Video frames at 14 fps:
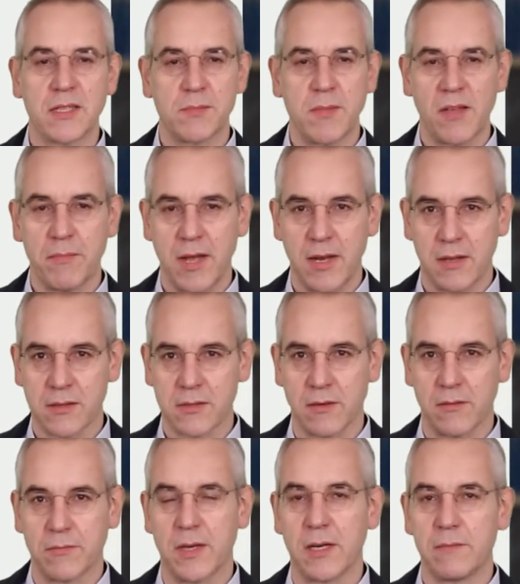is mathematical
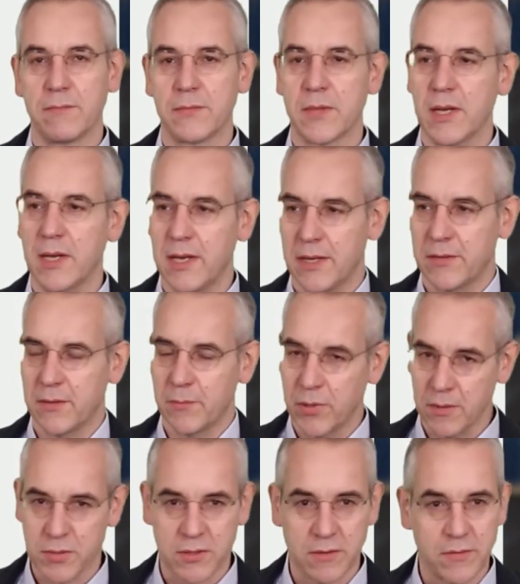software. And the
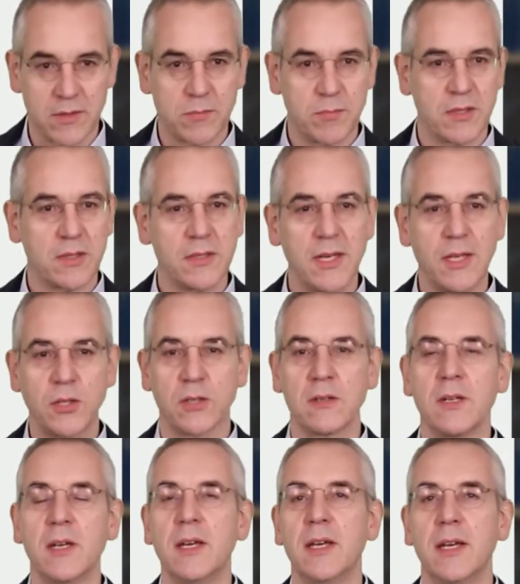purpose of this
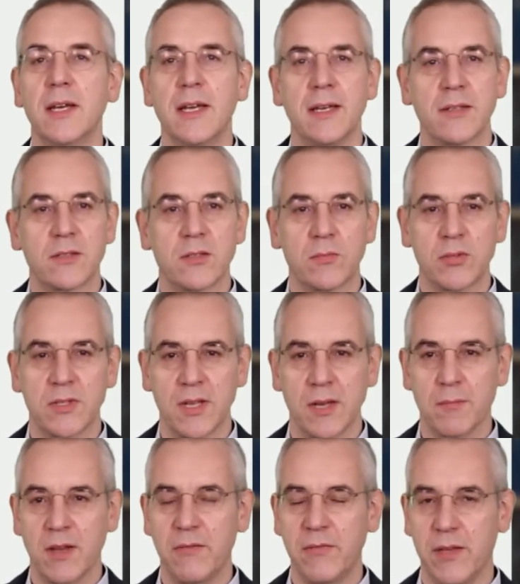presentation is to
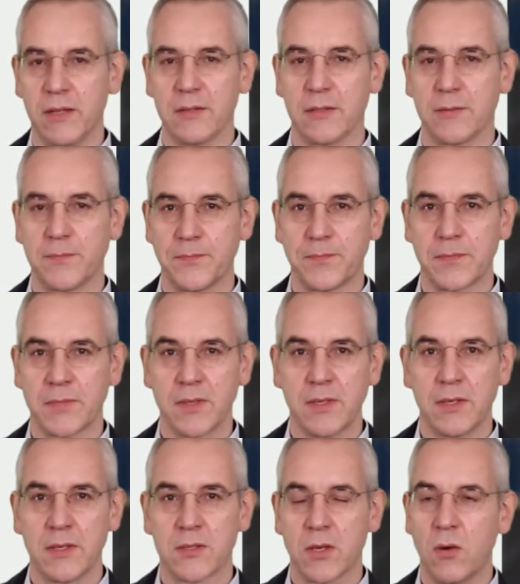present my field.
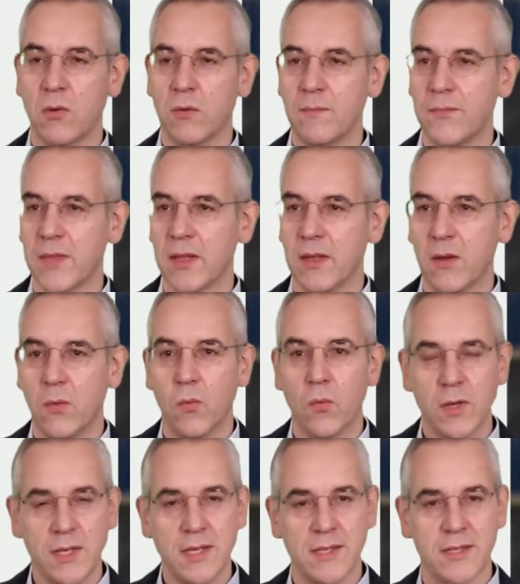So,
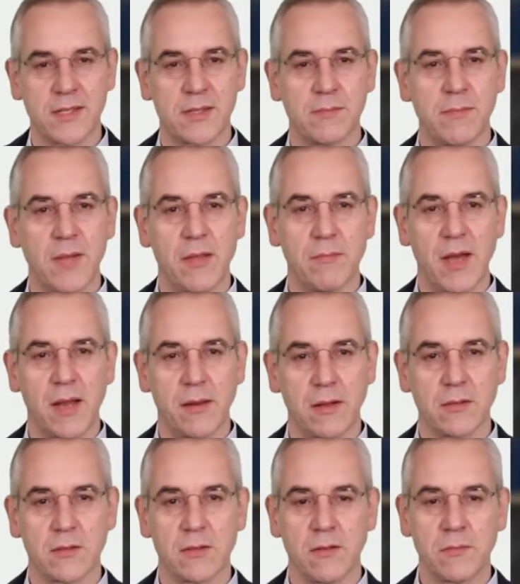what is
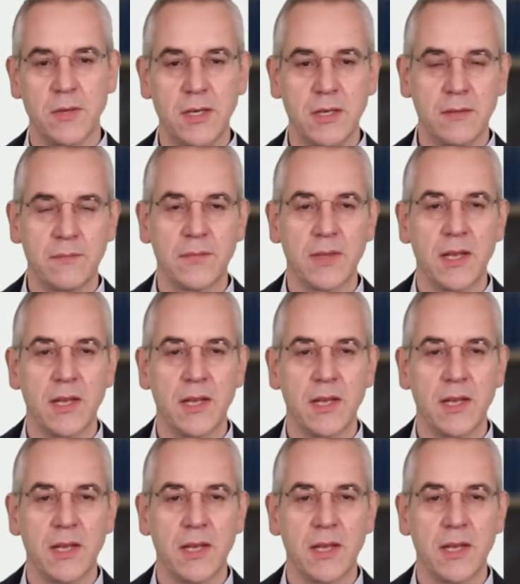mathematical software?